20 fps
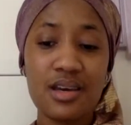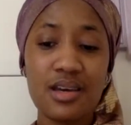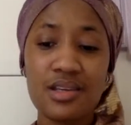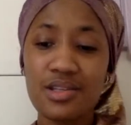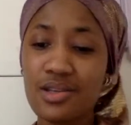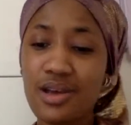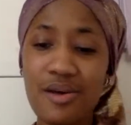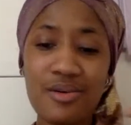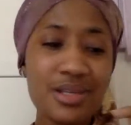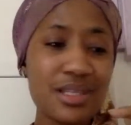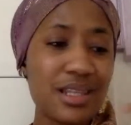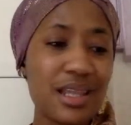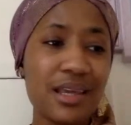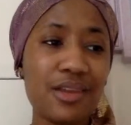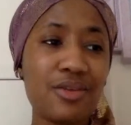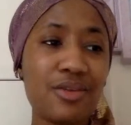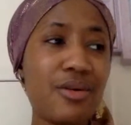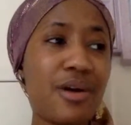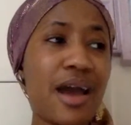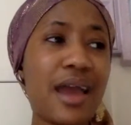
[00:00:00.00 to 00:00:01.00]
So I was like,
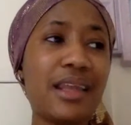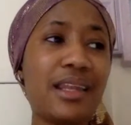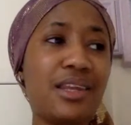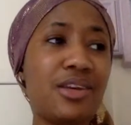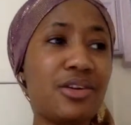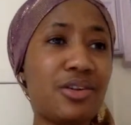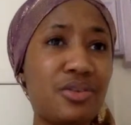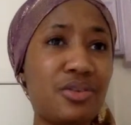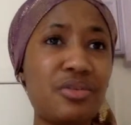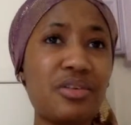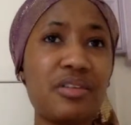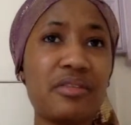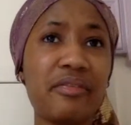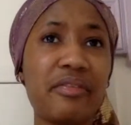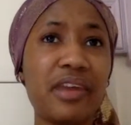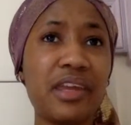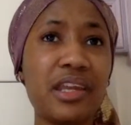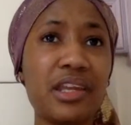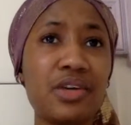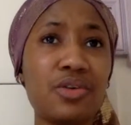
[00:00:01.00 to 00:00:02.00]
no, I need to do a
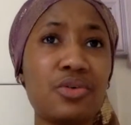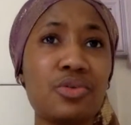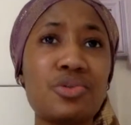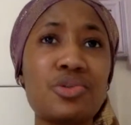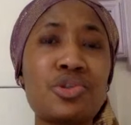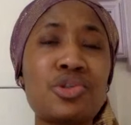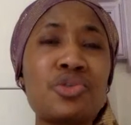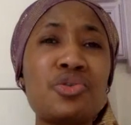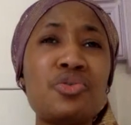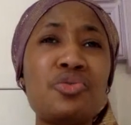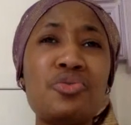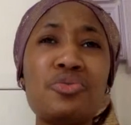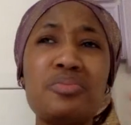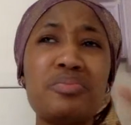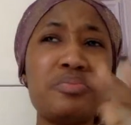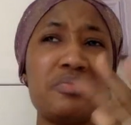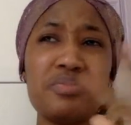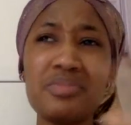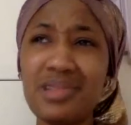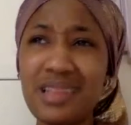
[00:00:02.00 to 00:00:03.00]
video to
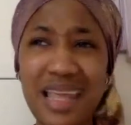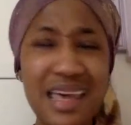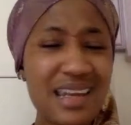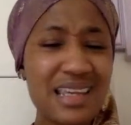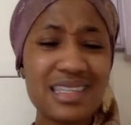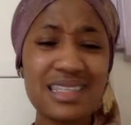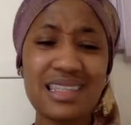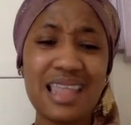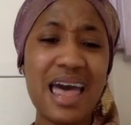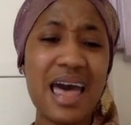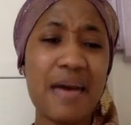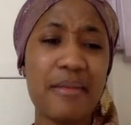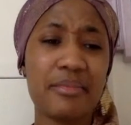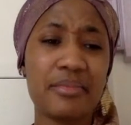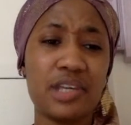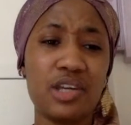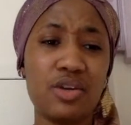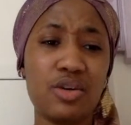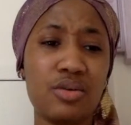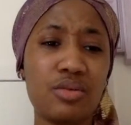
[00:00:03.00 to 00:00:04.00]
let it stop.
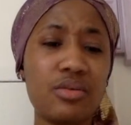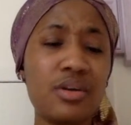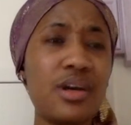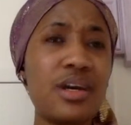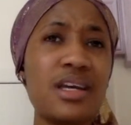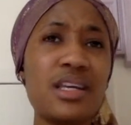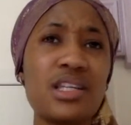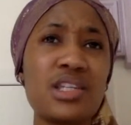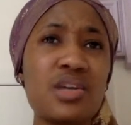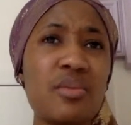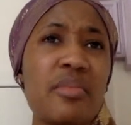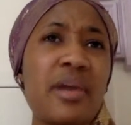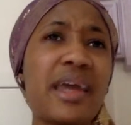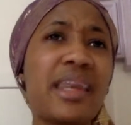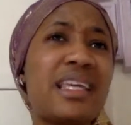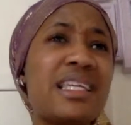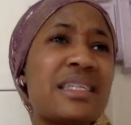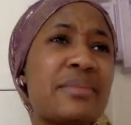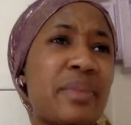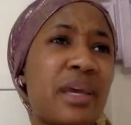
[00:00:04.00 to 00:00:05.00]
You know,
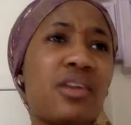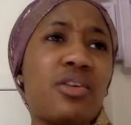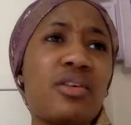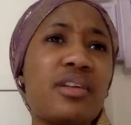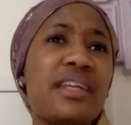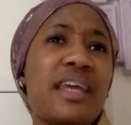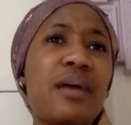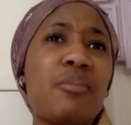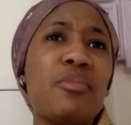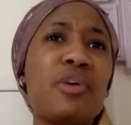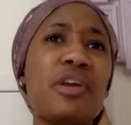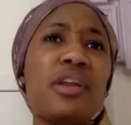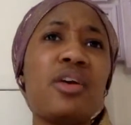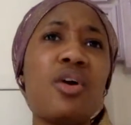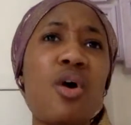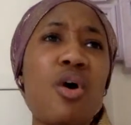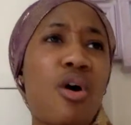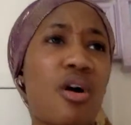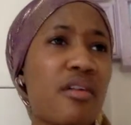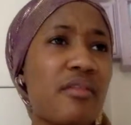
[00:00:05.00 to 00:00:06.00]
somebody spend on their
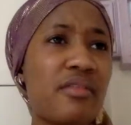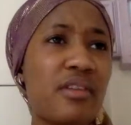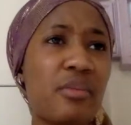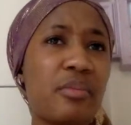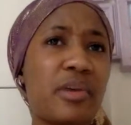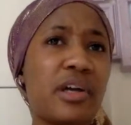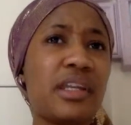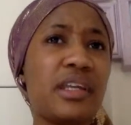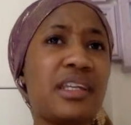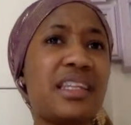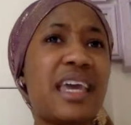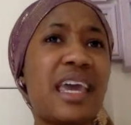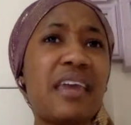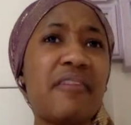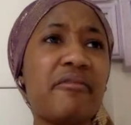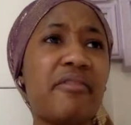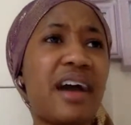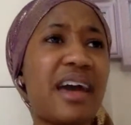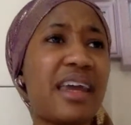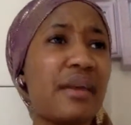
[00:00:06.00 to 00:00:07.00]
money, all the money, they
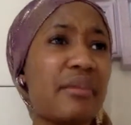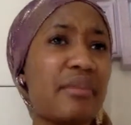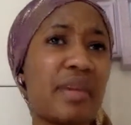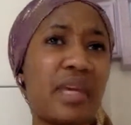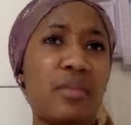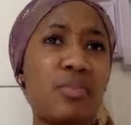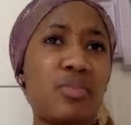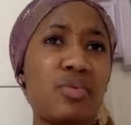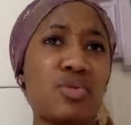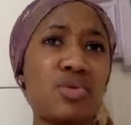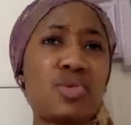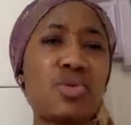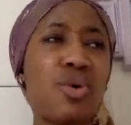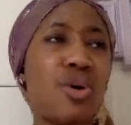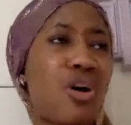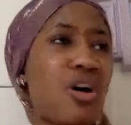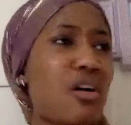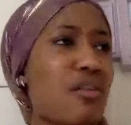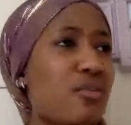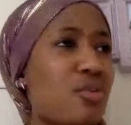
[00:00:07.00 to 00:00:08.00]
invited people. So
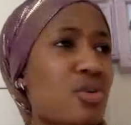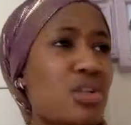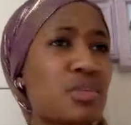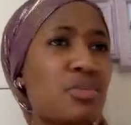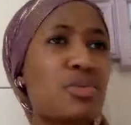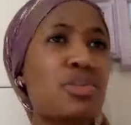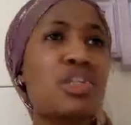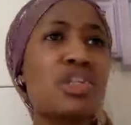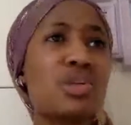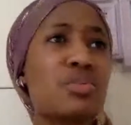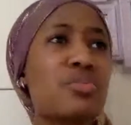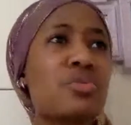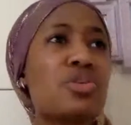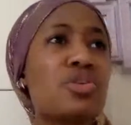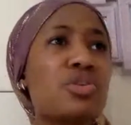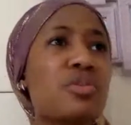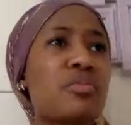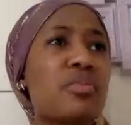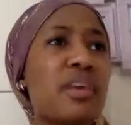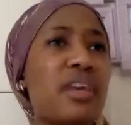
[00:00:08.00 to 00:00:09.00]
all those money is
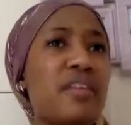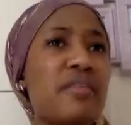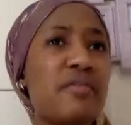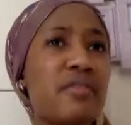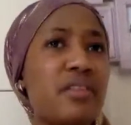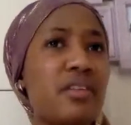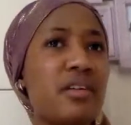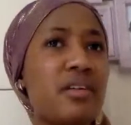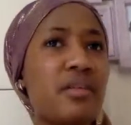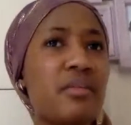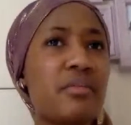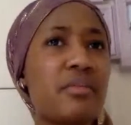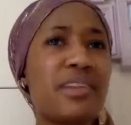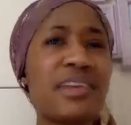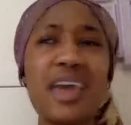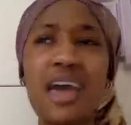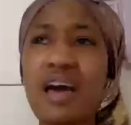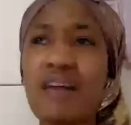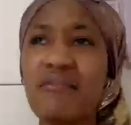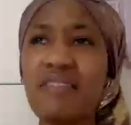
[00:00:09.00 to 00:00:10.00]
supposed to be for them.
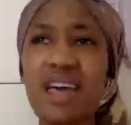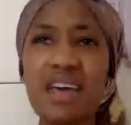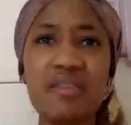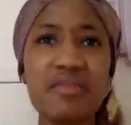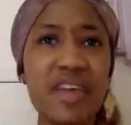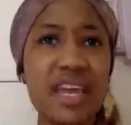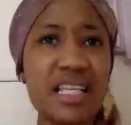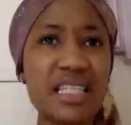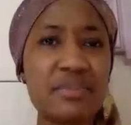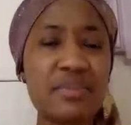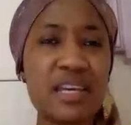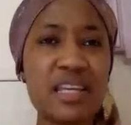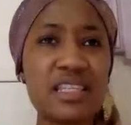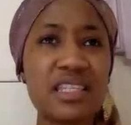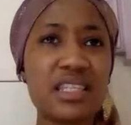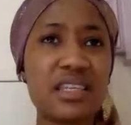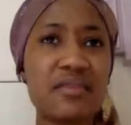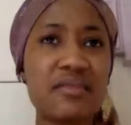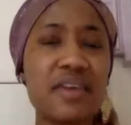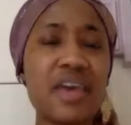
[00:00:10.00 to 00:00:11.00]
They have a lot of
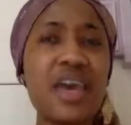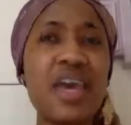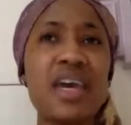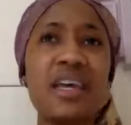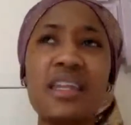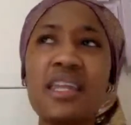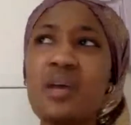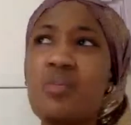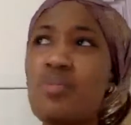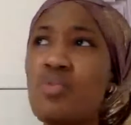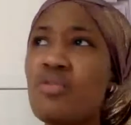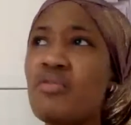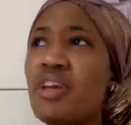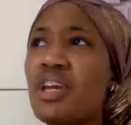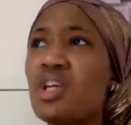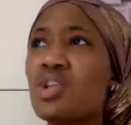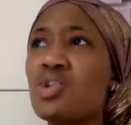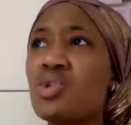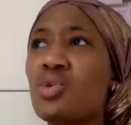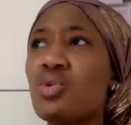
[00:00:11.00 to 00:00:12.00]
expensive. They're
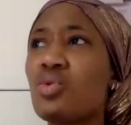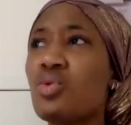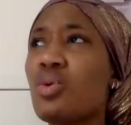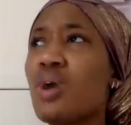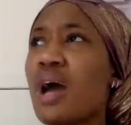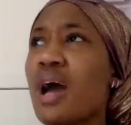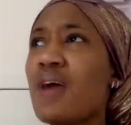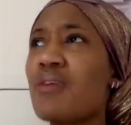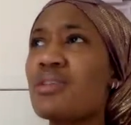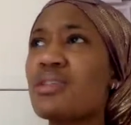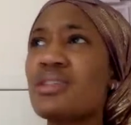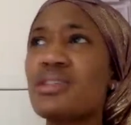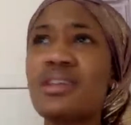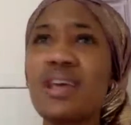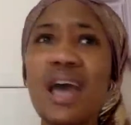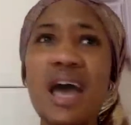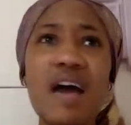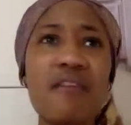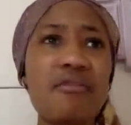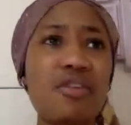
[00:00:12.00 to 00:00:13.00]
moving into new houses.
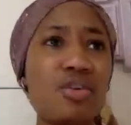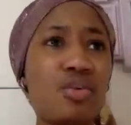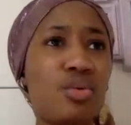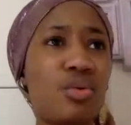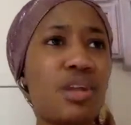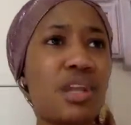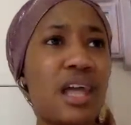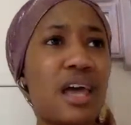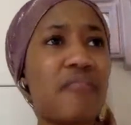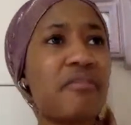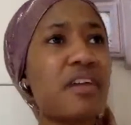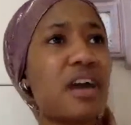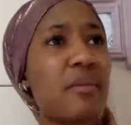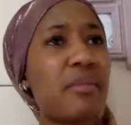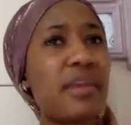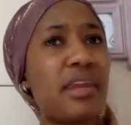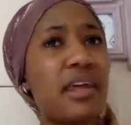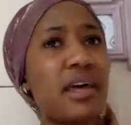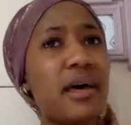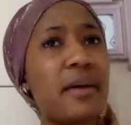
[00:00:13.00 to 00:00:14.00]
They have a new life
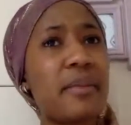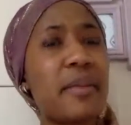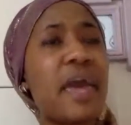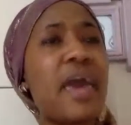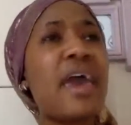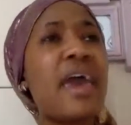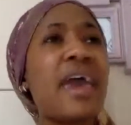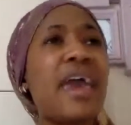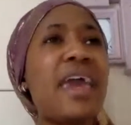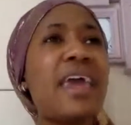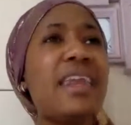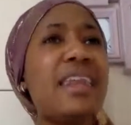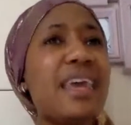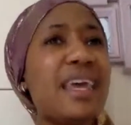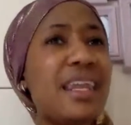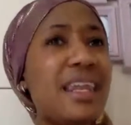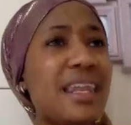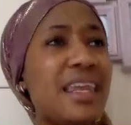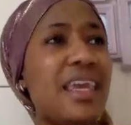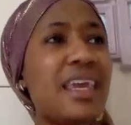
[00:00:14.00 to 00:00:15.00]
coming up, and they
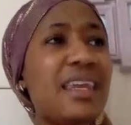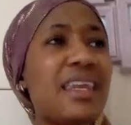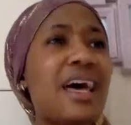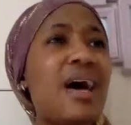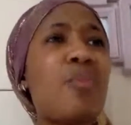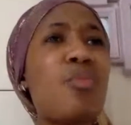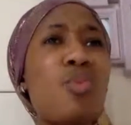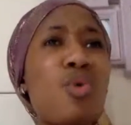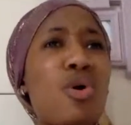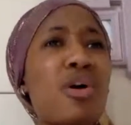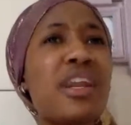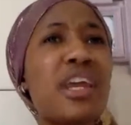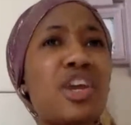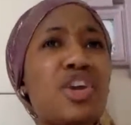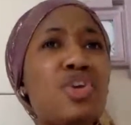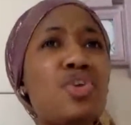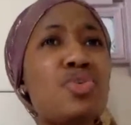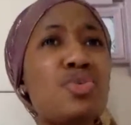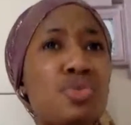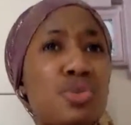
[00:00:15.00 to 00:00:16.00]
need that more than
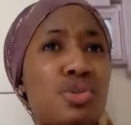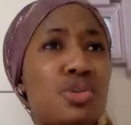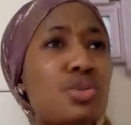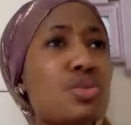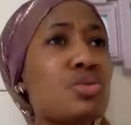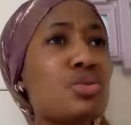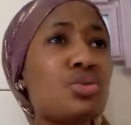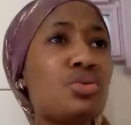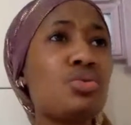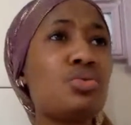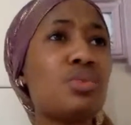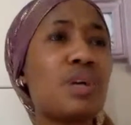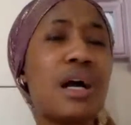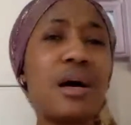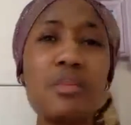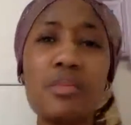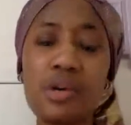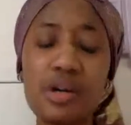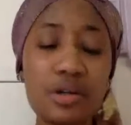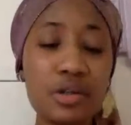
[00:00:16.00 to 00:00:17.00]
you do.
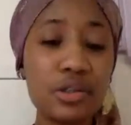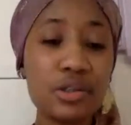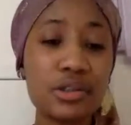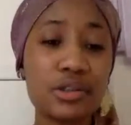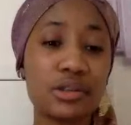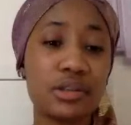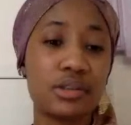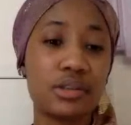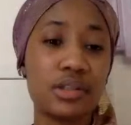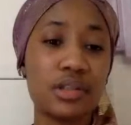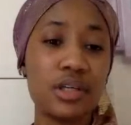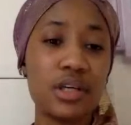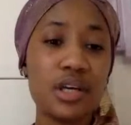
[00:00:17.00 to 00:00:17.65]
Come on.